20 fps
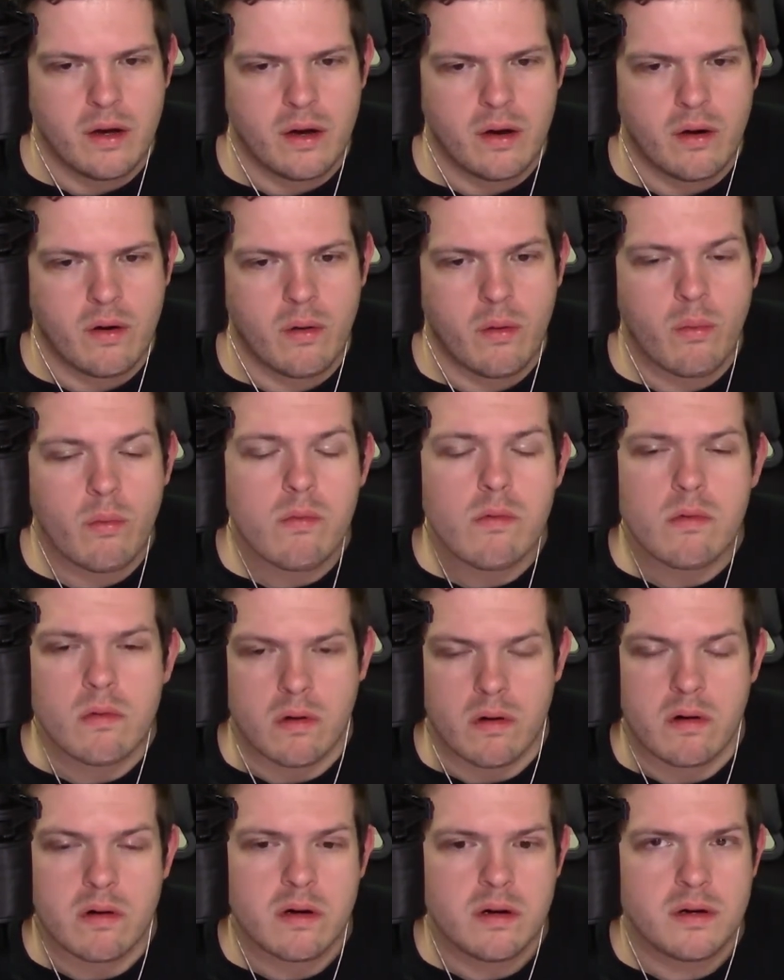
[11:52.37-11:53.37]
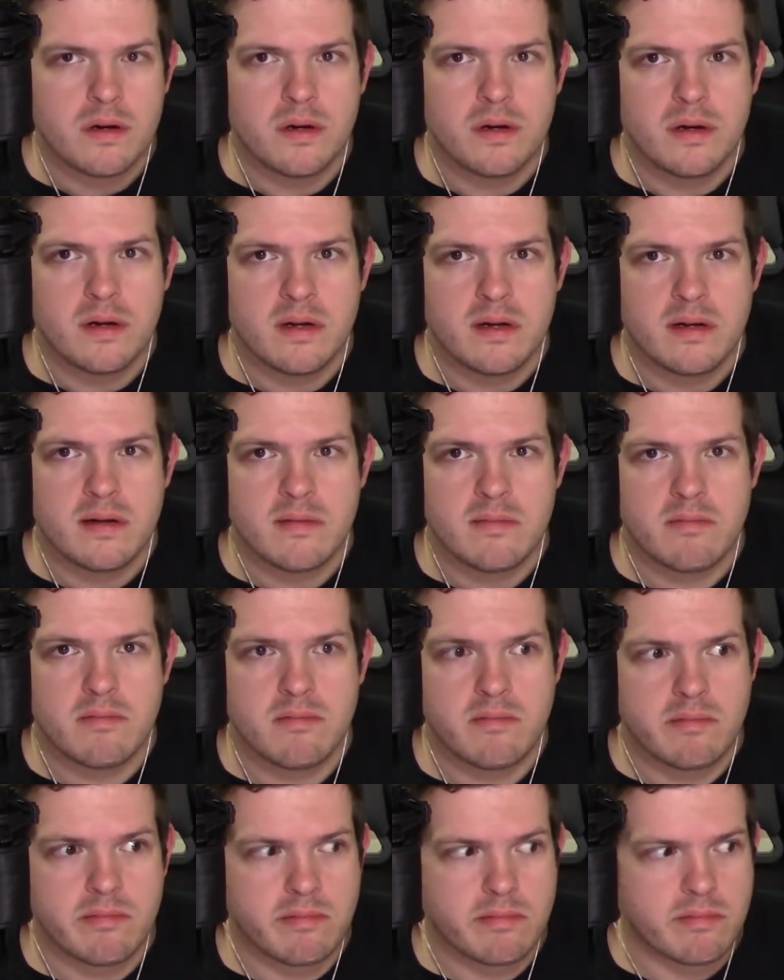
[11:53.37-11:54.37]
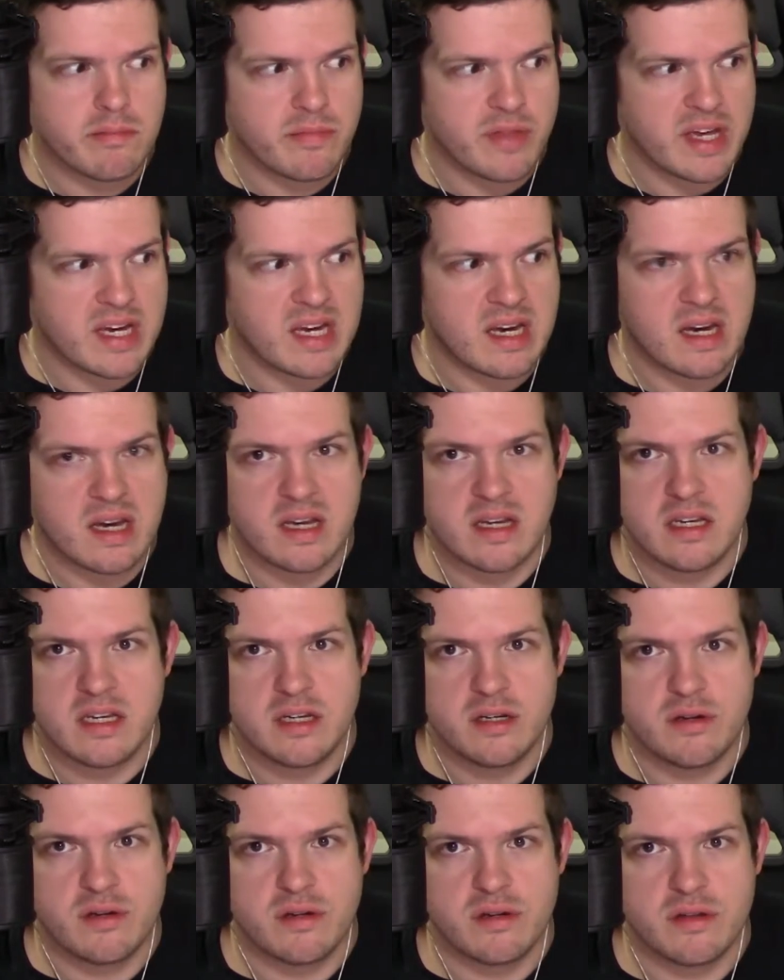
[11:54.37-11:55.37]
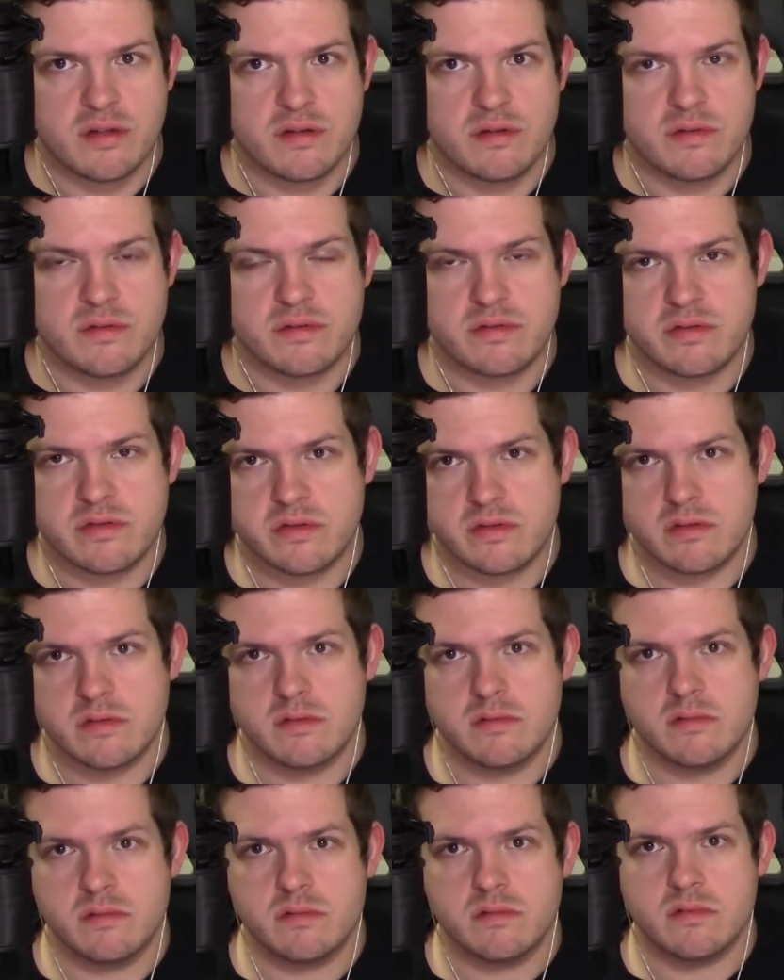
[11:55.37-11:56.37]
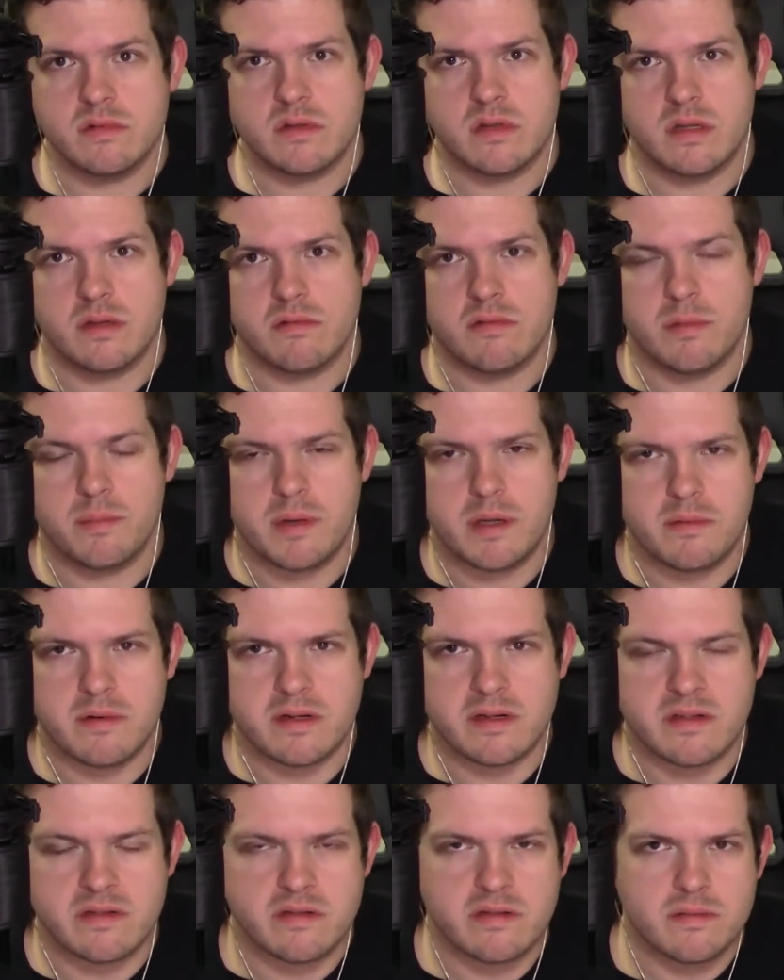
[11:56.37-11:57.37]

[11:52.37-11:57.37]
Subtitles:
Or they can continue to lose to the Republicans.